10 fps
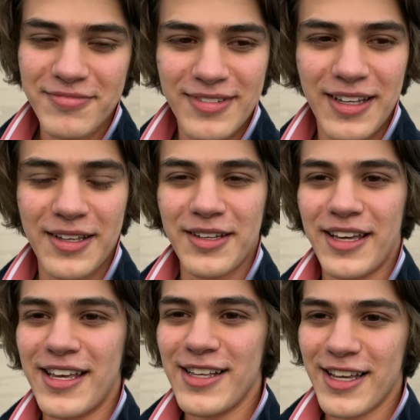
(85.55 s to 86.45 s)

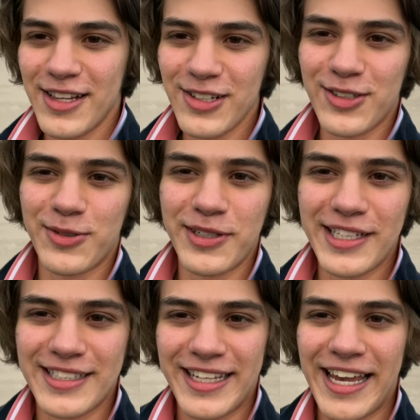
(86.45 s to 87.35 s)
He looked
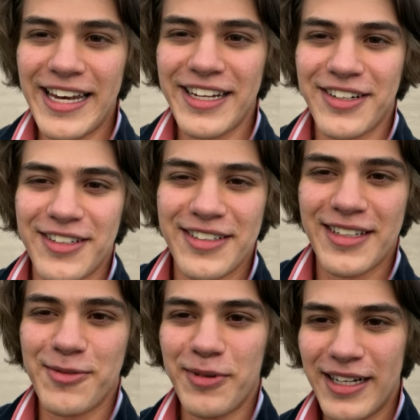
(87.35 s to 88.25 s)
really skinnier
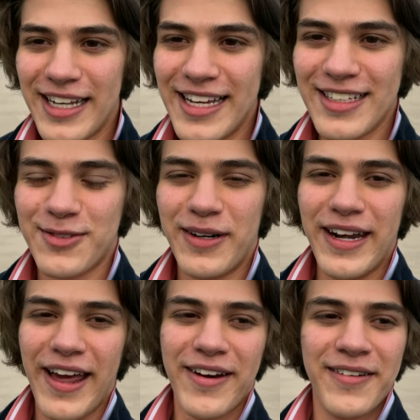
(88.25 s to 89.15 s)
than what he is right
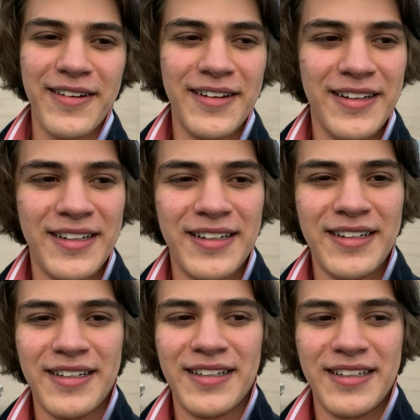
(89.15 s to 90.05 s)
now.
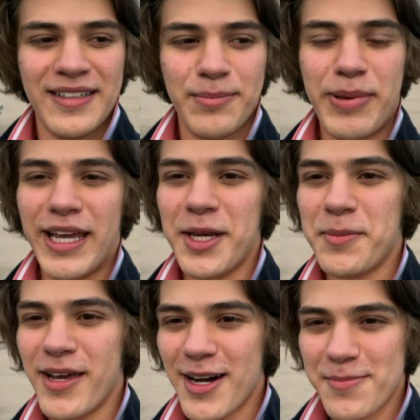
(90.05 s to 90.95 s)
Picking
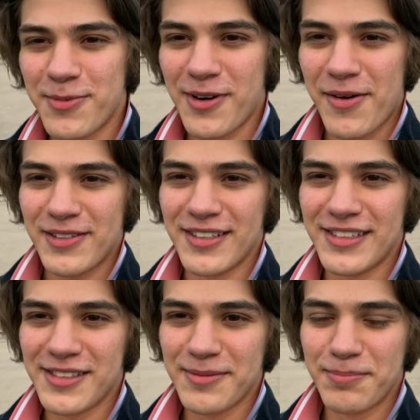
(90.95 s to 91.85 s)
me up when I was a
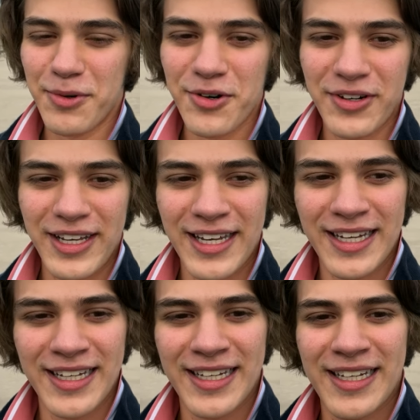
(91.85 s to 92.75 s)
little boy,
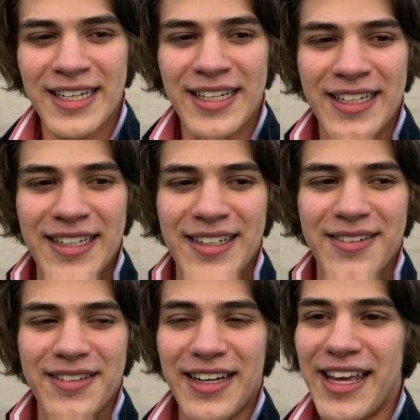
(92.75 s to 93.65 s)

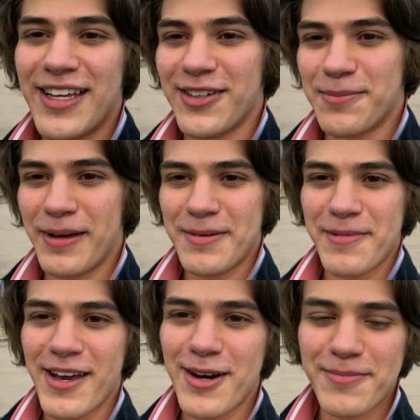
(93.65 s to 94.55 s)
when he could pick
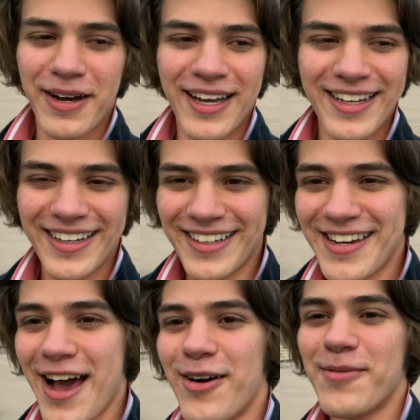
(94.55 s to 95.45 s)
me up.
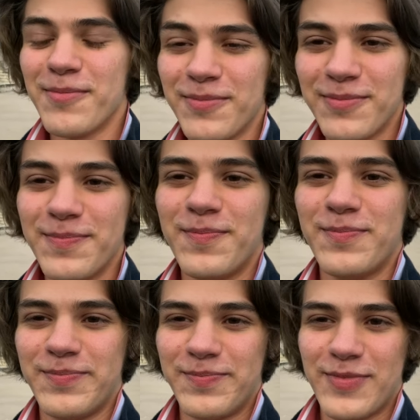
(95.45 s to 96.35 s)
Now,
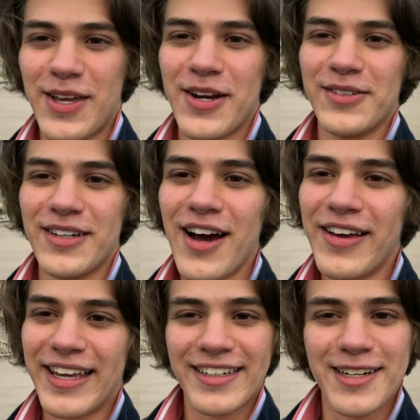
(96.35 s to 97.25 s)
you know, now he
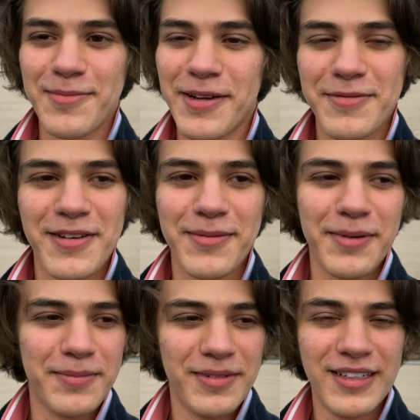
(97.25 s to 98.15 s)
cannot pick me up.
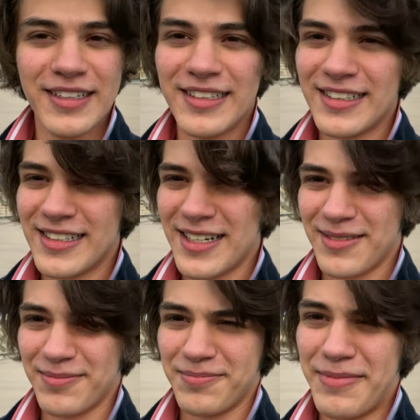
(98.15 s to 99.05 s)
I'm
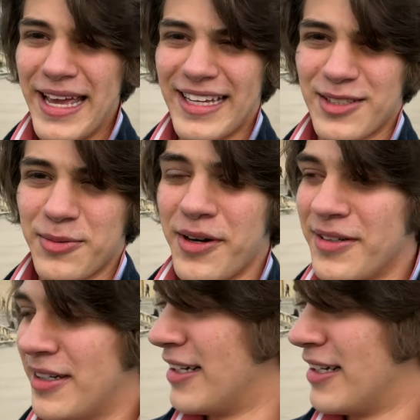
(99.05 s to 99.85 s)
big as well.